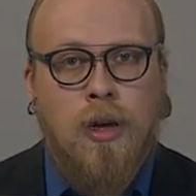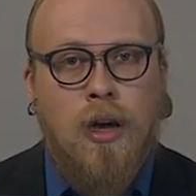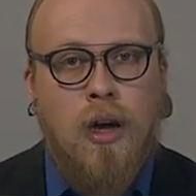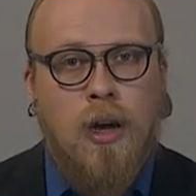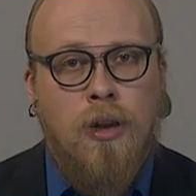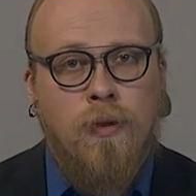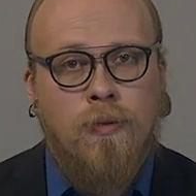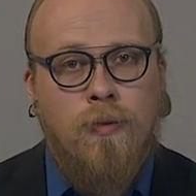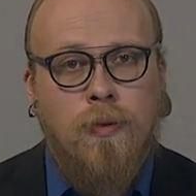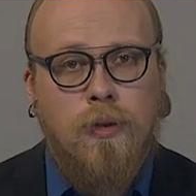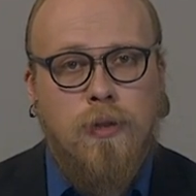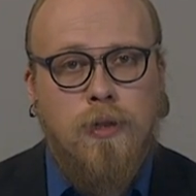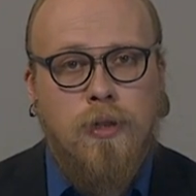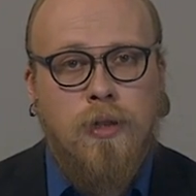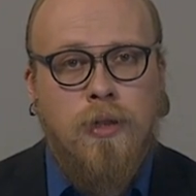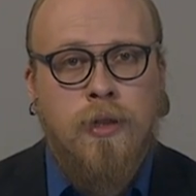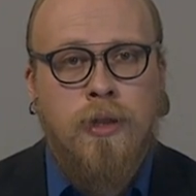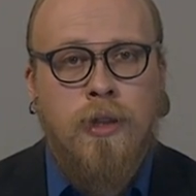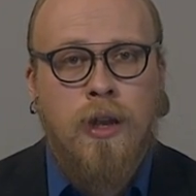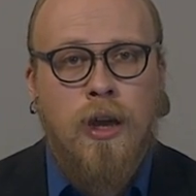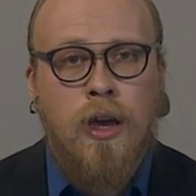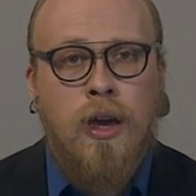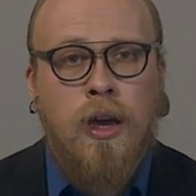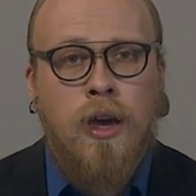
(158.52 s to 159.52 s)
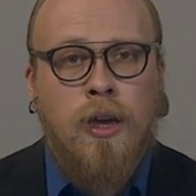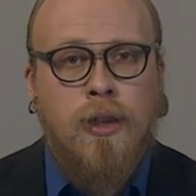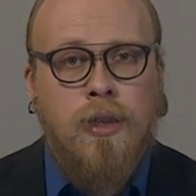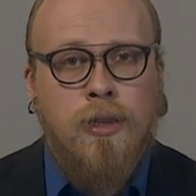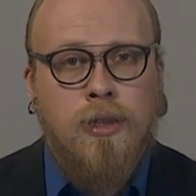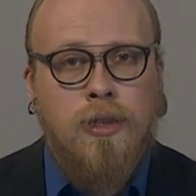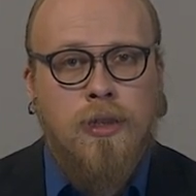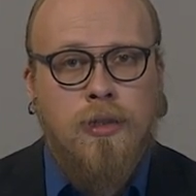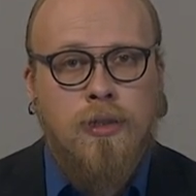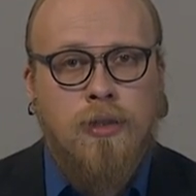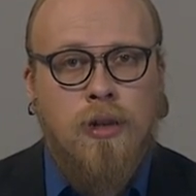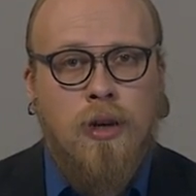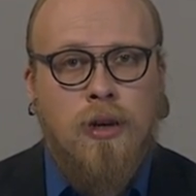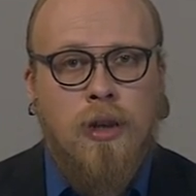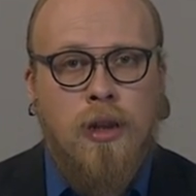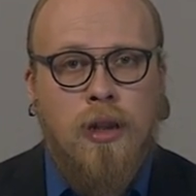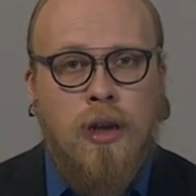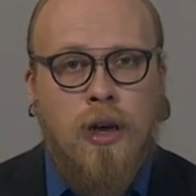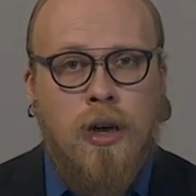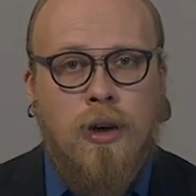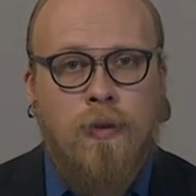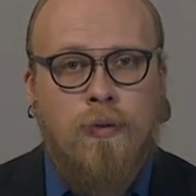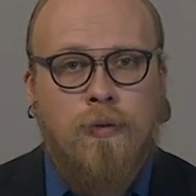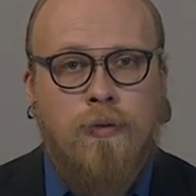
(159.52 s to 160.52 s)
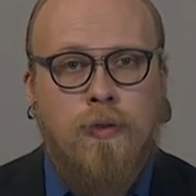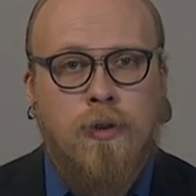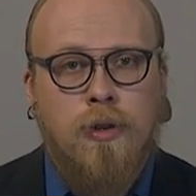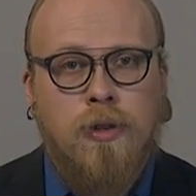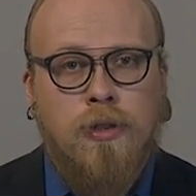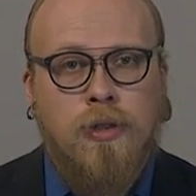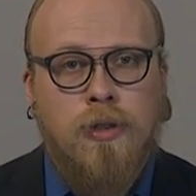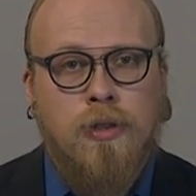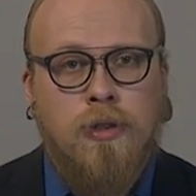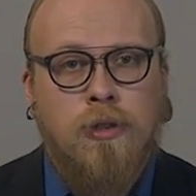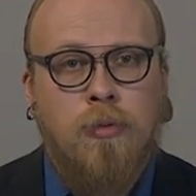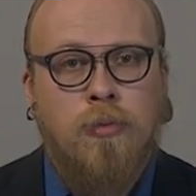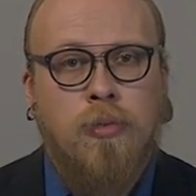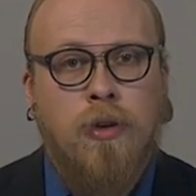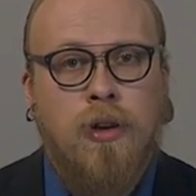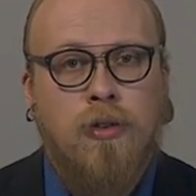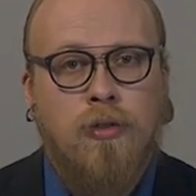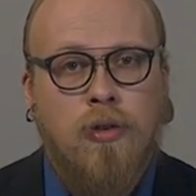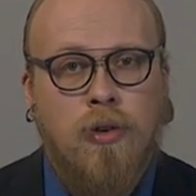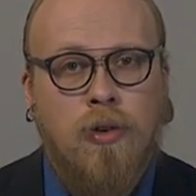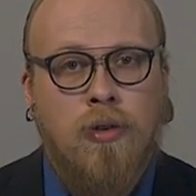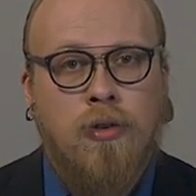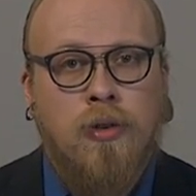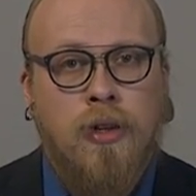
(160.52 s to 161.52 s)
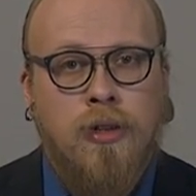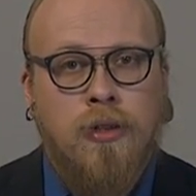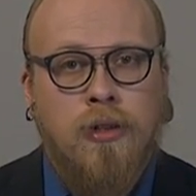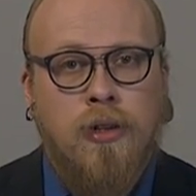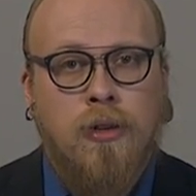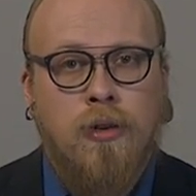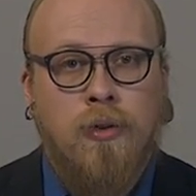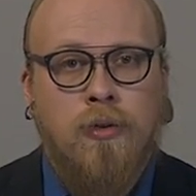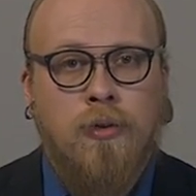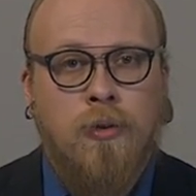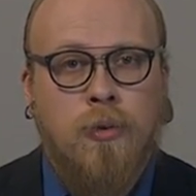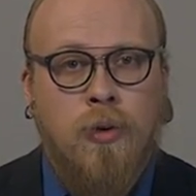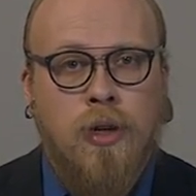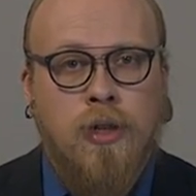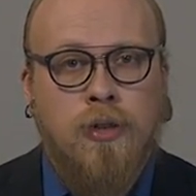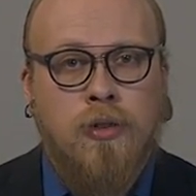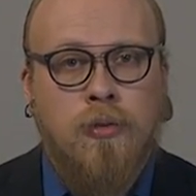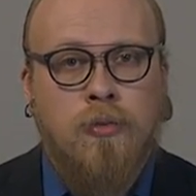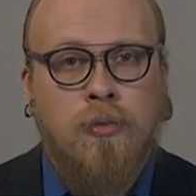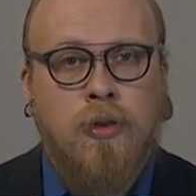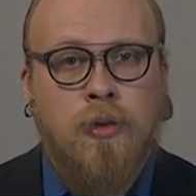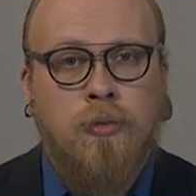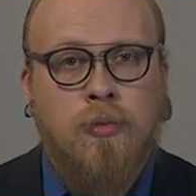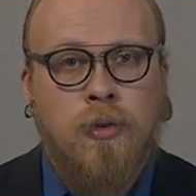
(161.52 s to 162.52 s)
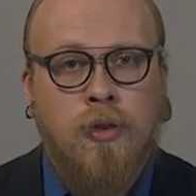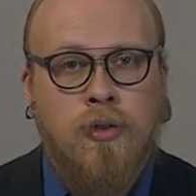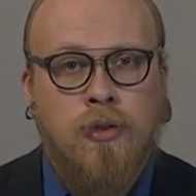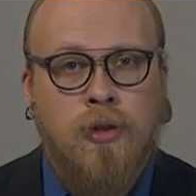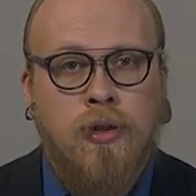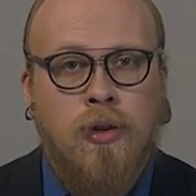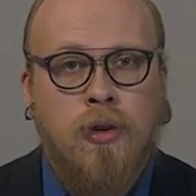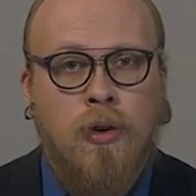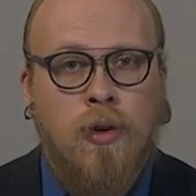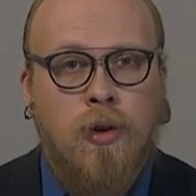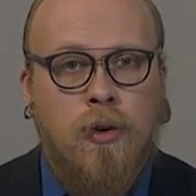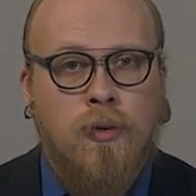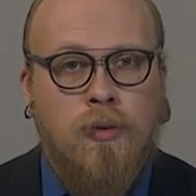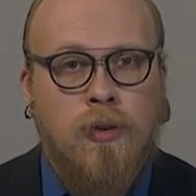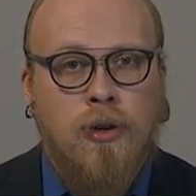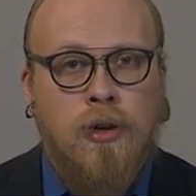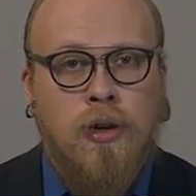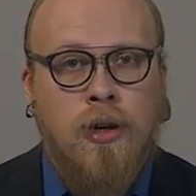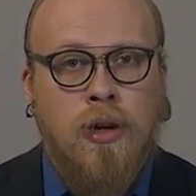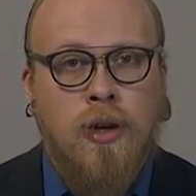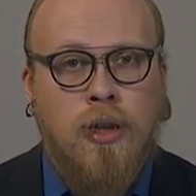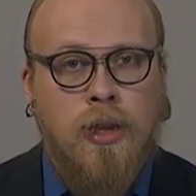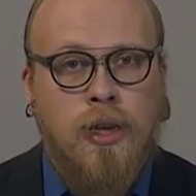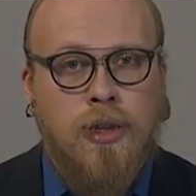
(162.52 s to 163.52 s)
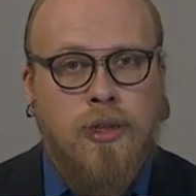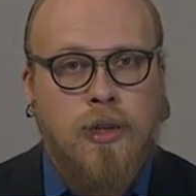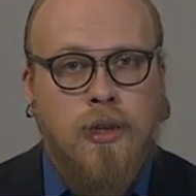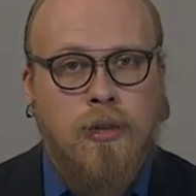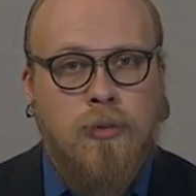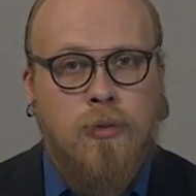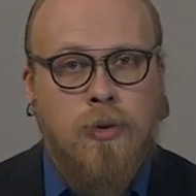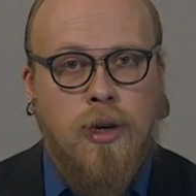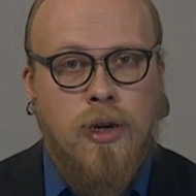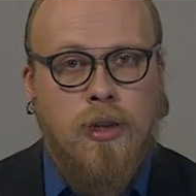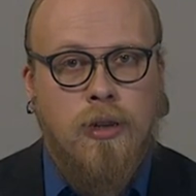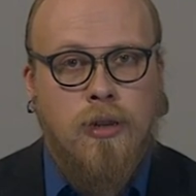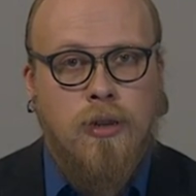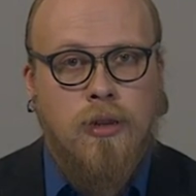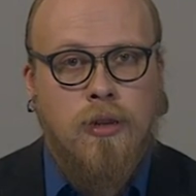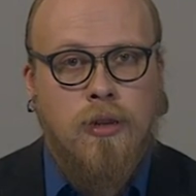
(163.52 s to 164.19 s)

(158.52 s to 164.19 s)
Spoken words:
Unfortunately, this is not enough for the superiority of quantum computer over a classical one.